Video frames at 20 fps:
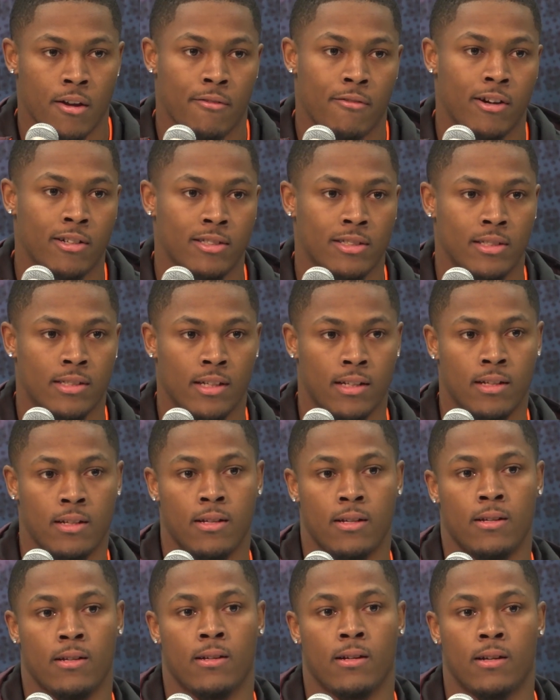
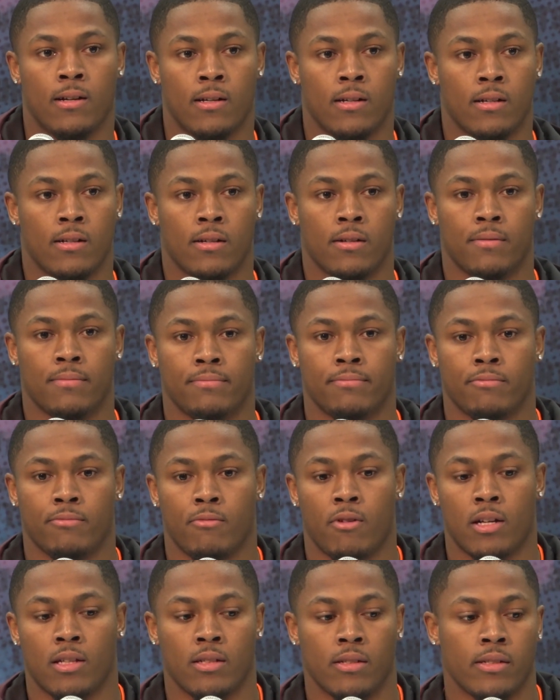Versatility,
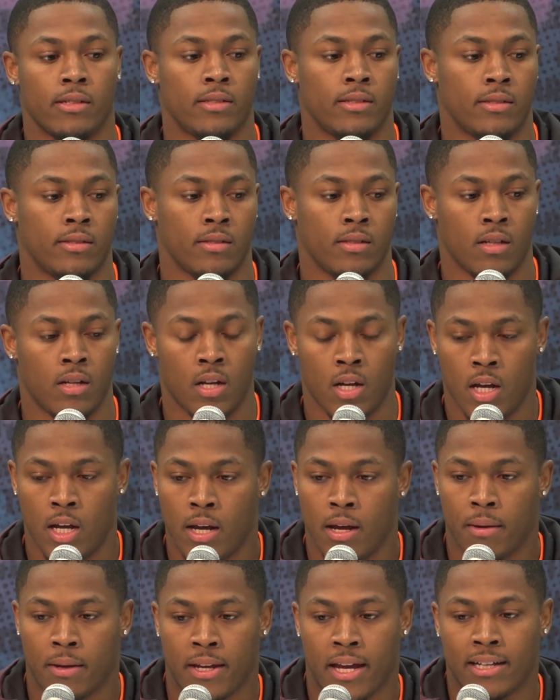whether it's
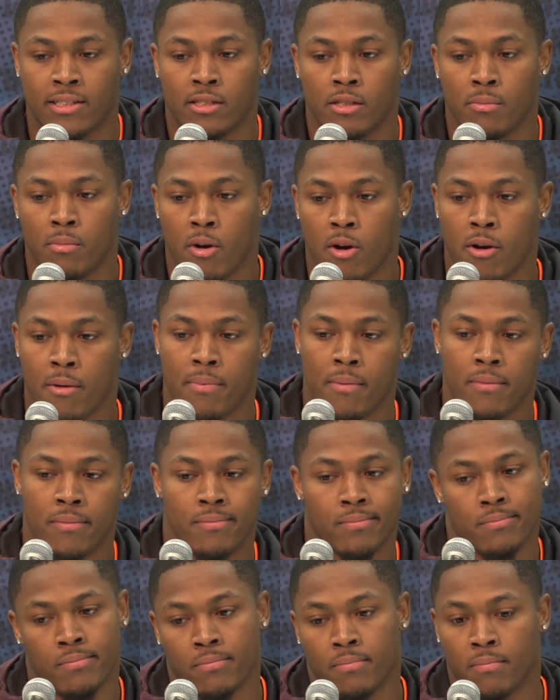catching the ball,
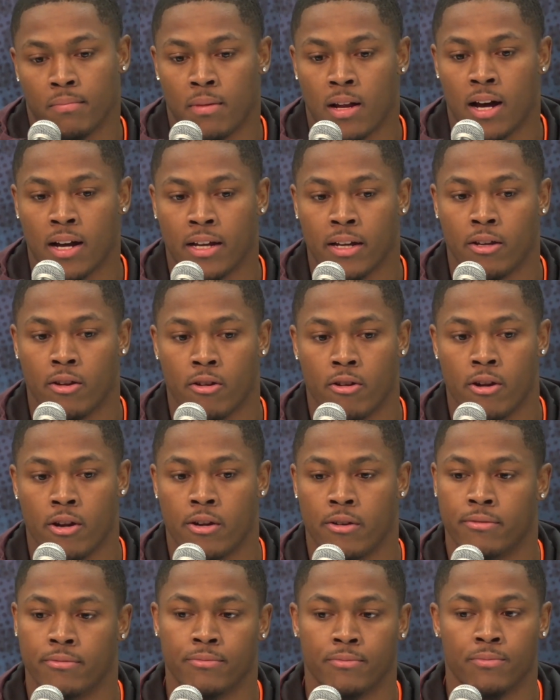blocking, or
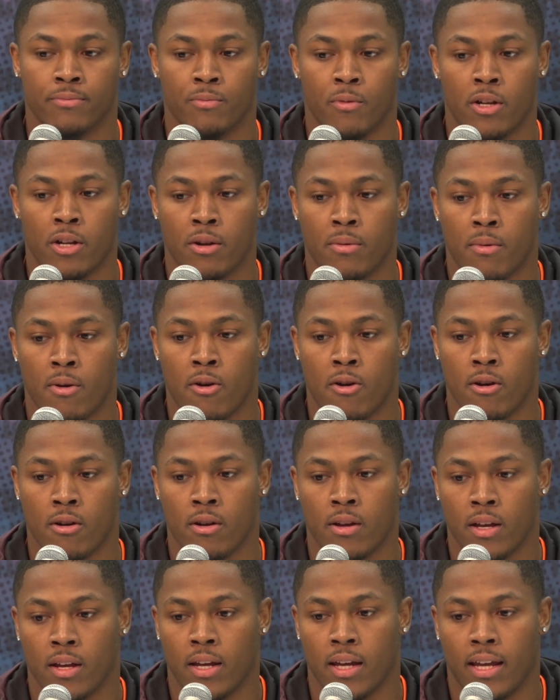running the ball,
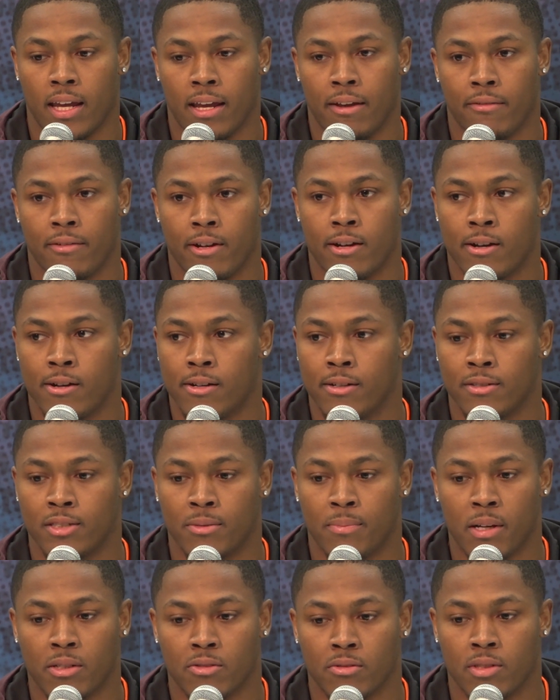even
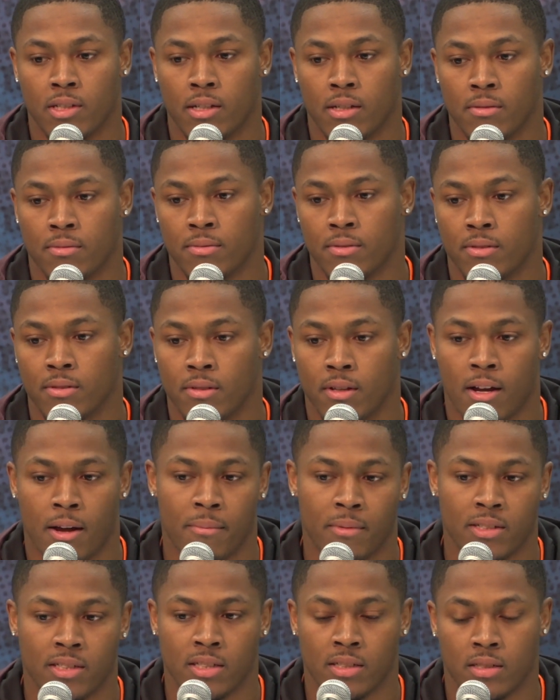special teams. I
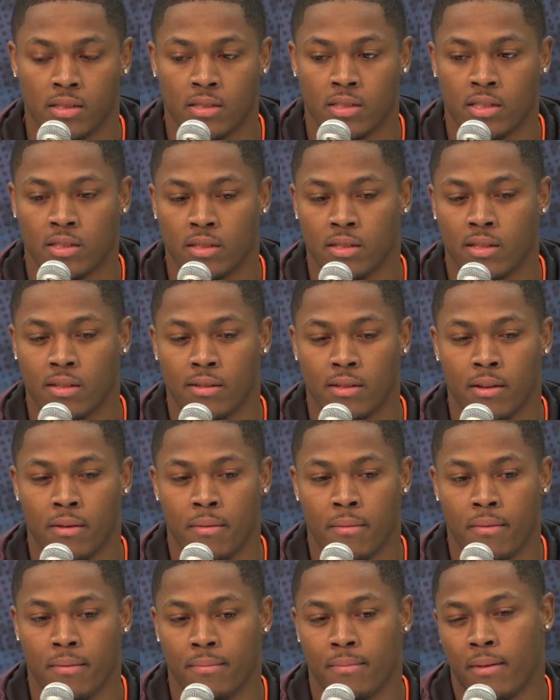mean, just
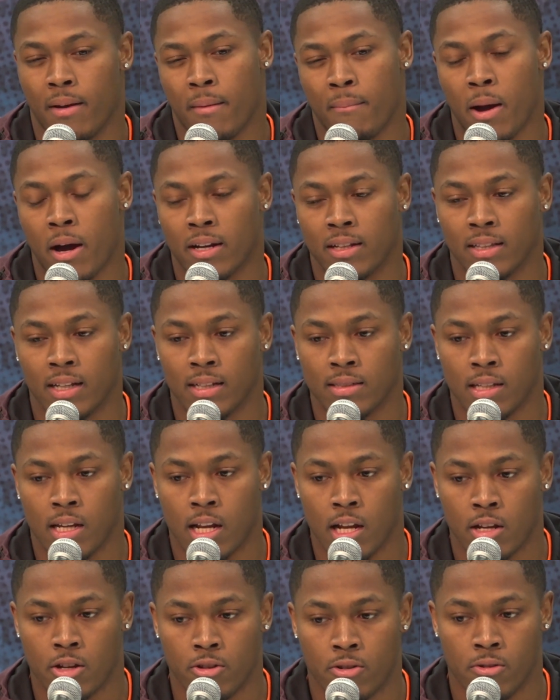the amount of things that
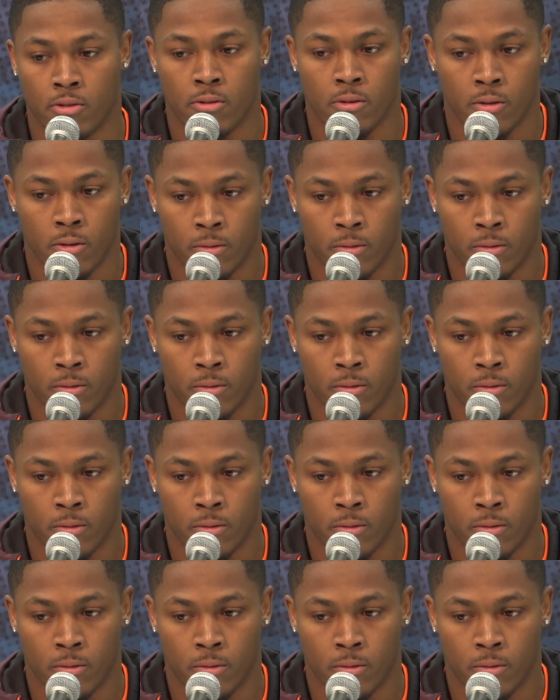I do.